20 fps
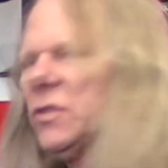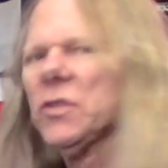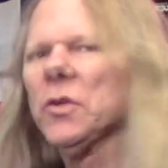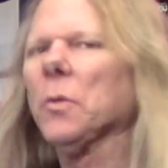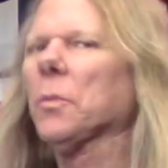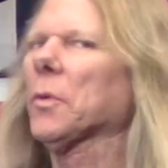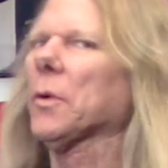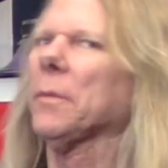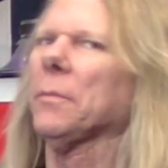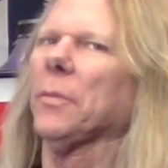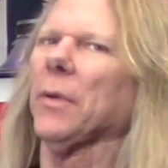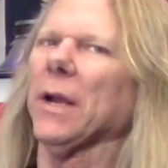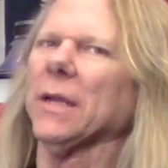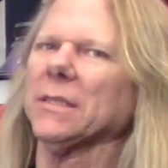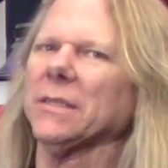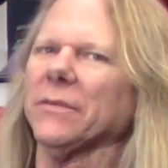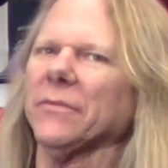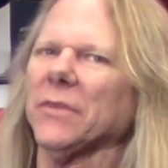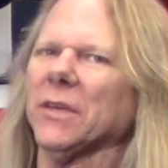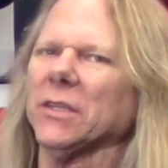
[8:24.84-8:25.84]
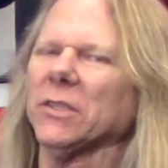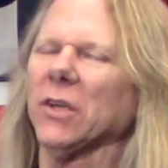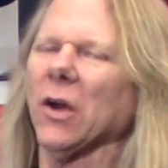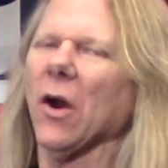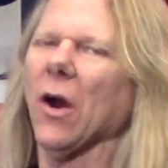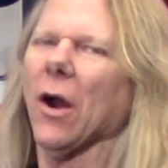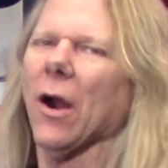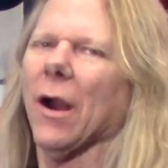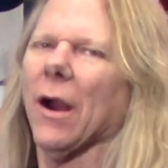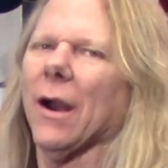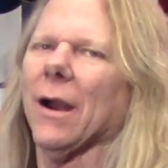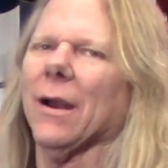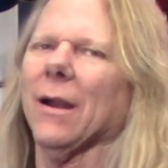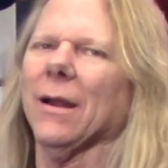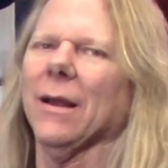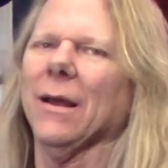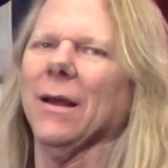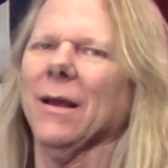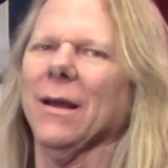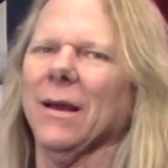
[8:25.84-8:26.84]
Super impressive guitar.
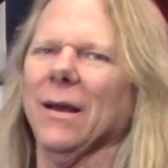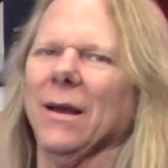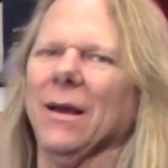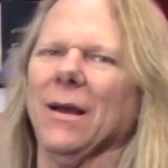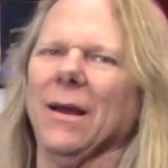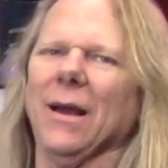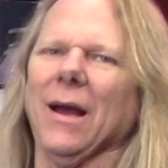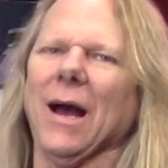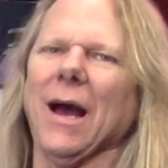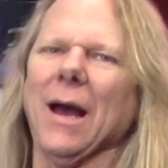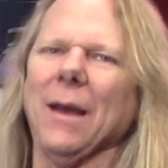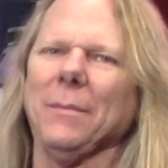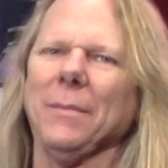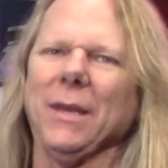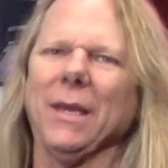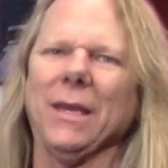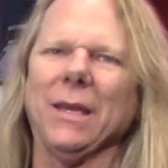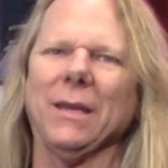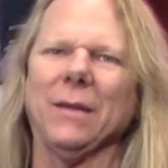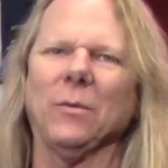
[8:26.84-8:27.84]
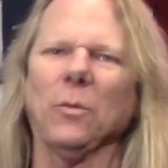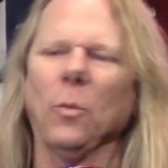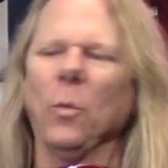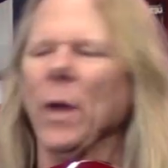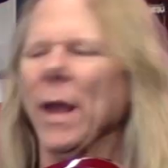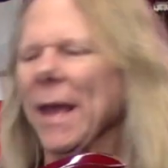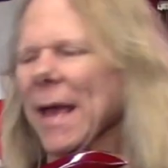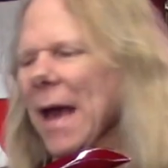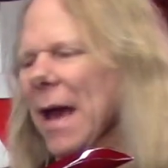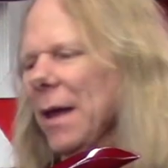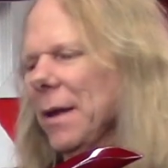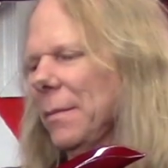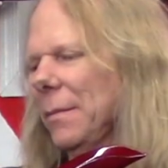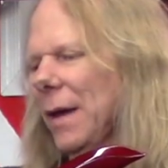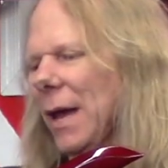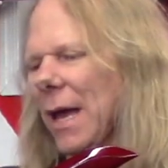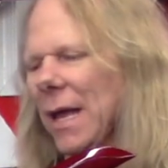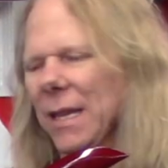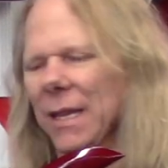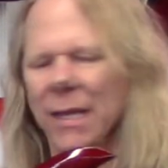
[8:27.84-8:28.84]
I mean, way out of
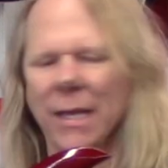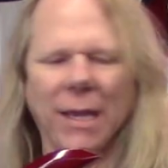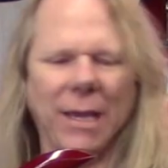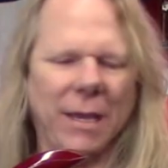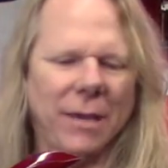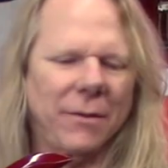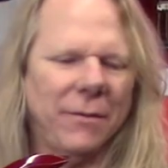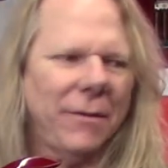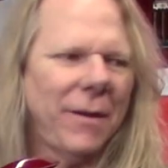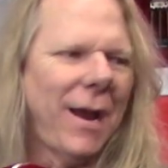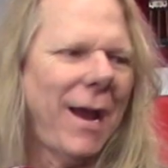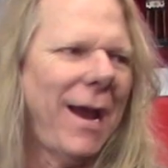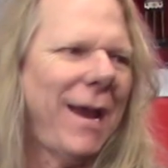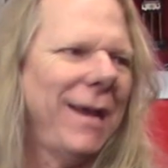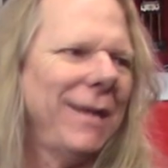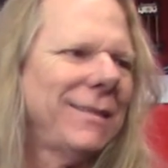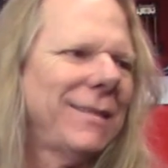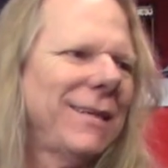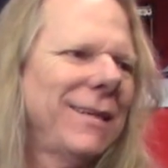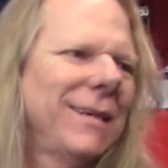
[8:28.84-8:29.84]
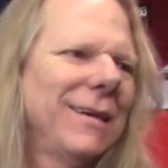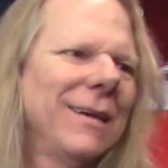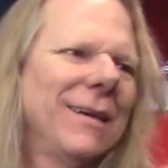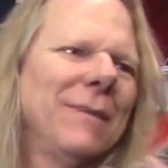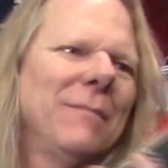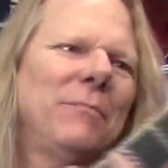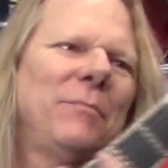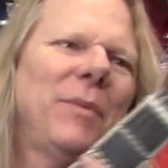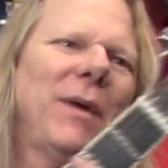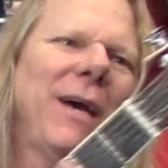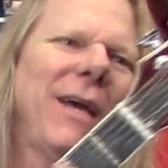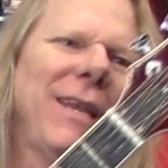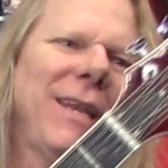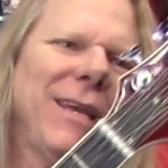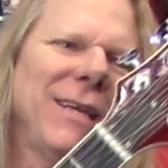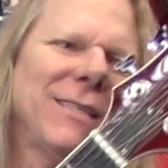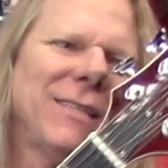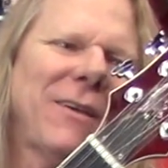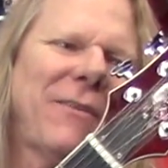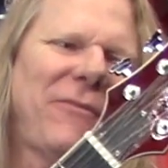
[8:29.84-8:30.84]
my league, right? But
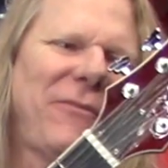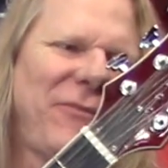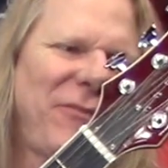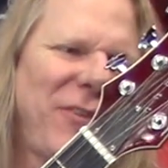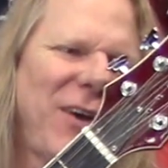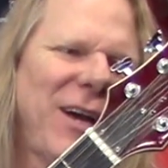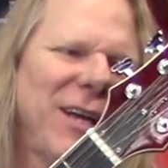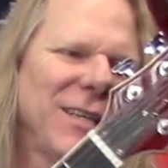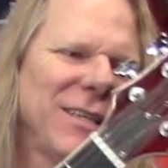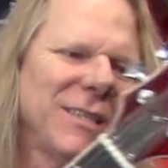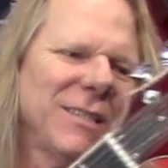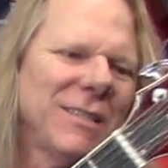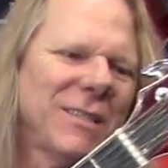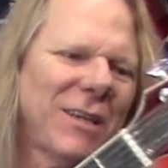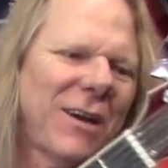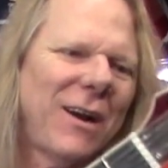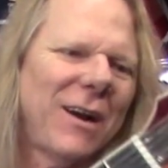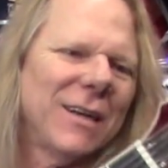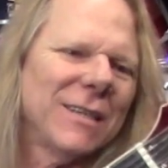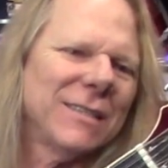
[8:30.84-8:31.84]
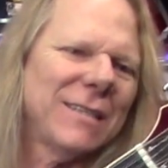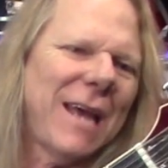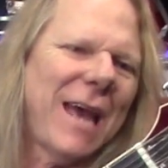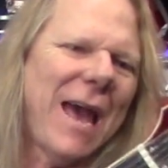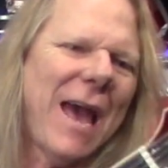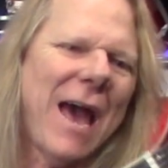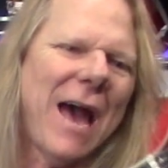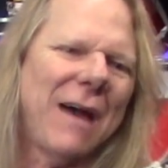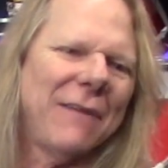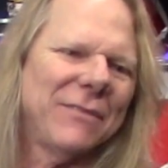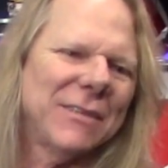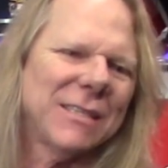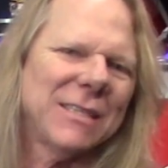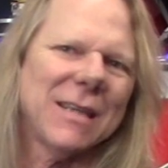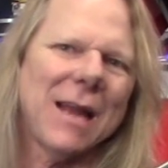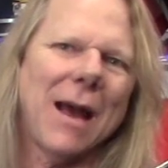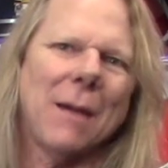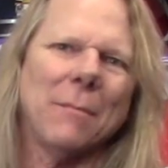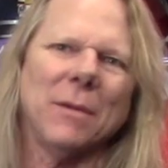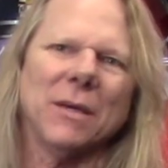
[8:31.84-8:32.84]
it's a fun guitar to have.
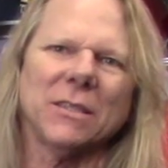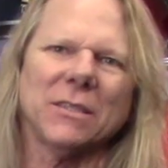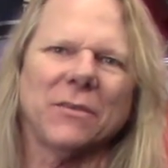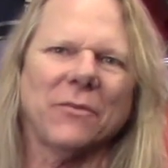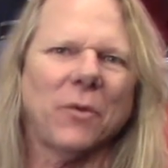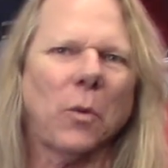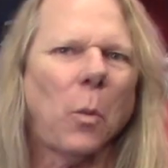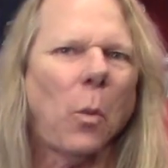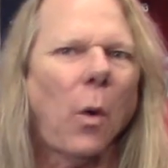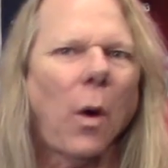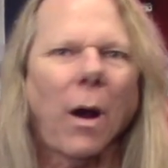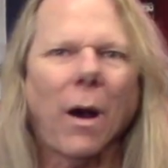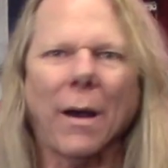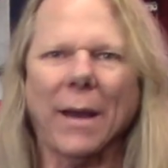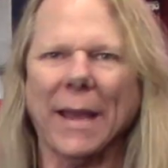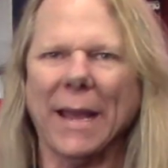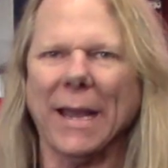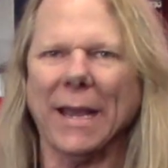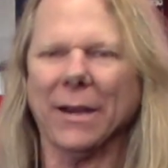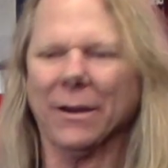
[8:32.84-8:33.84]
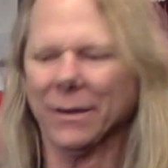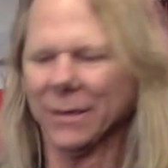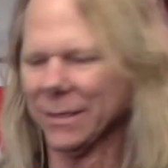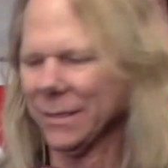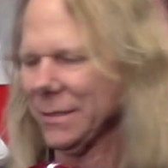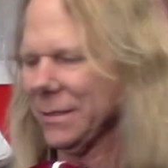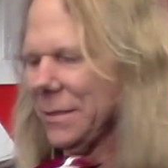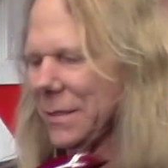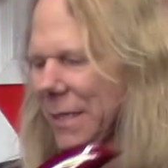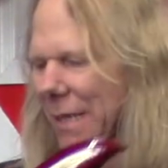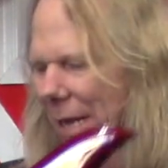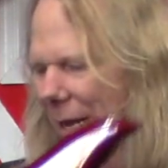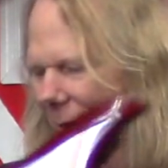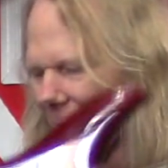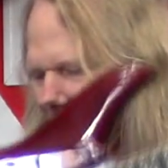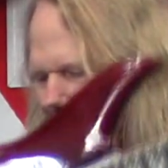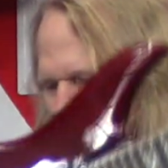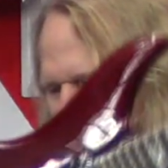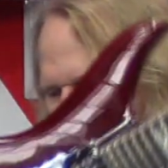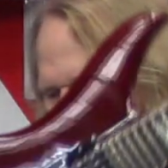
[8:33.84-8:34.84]
It's not much of a wall hanger because you
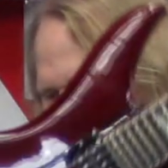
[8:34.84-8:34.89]
can't really